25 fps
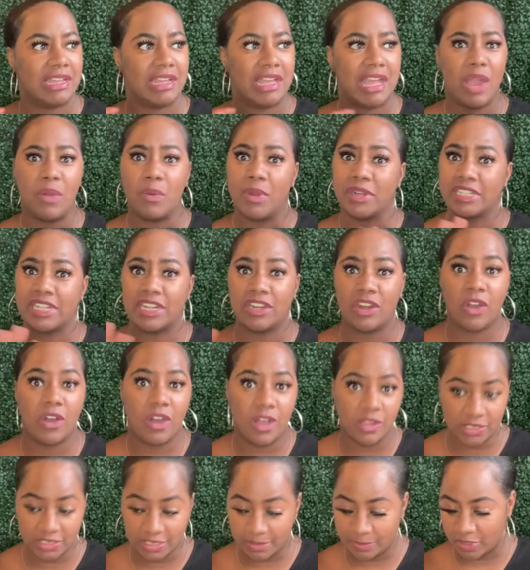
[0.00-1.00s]
I worked in
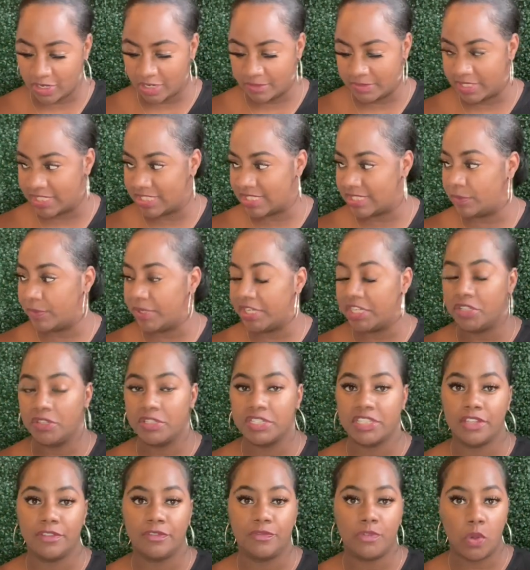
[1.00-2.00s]
all the departments. And we
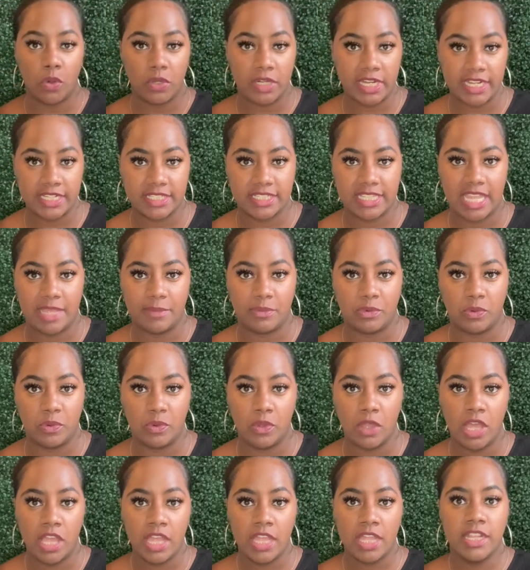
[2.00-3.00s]
used a folding
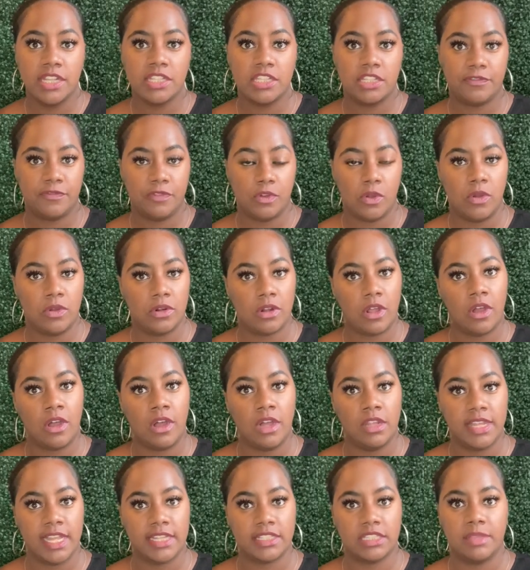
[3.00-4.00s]
table to fold
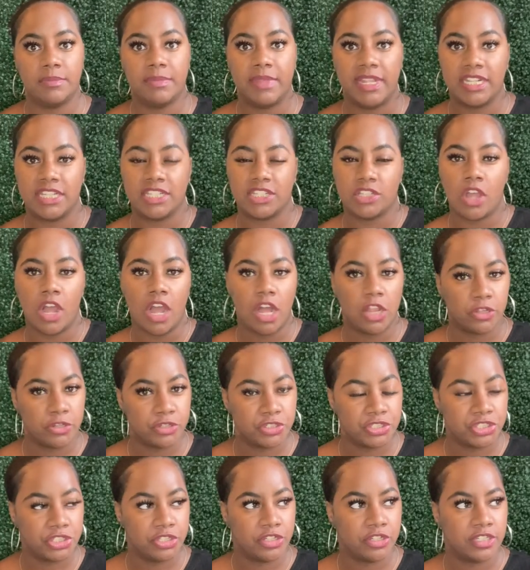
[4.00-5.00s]
all like the men's collar
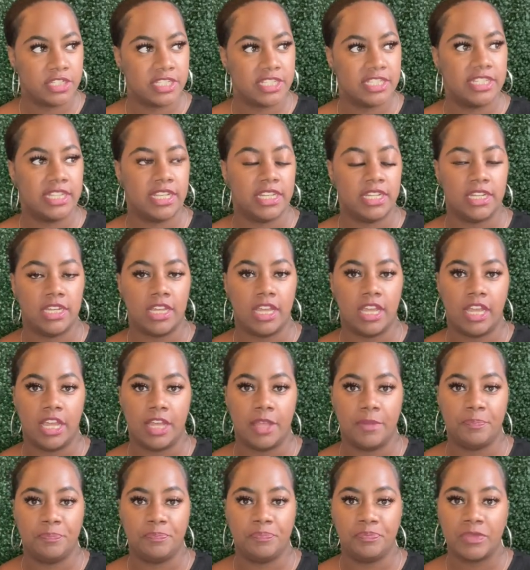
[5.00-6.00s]
shirts and
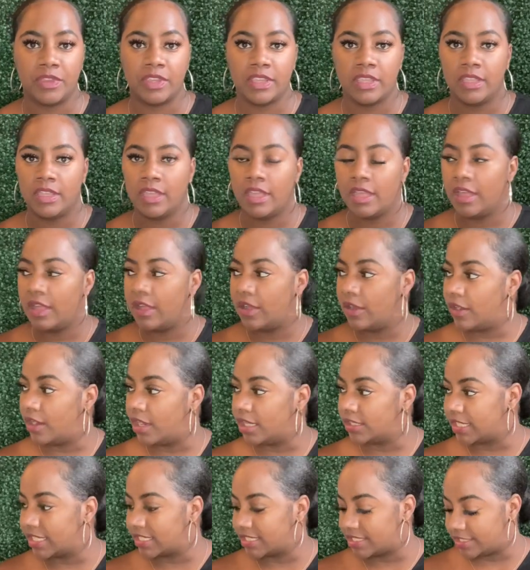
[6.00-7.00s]
um,
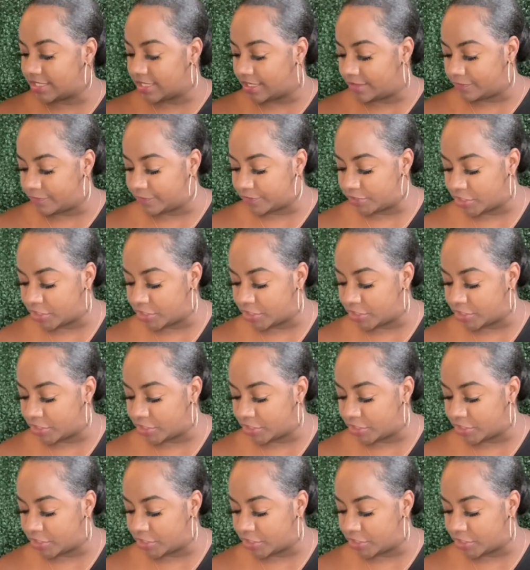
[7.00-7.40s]
all that stuff.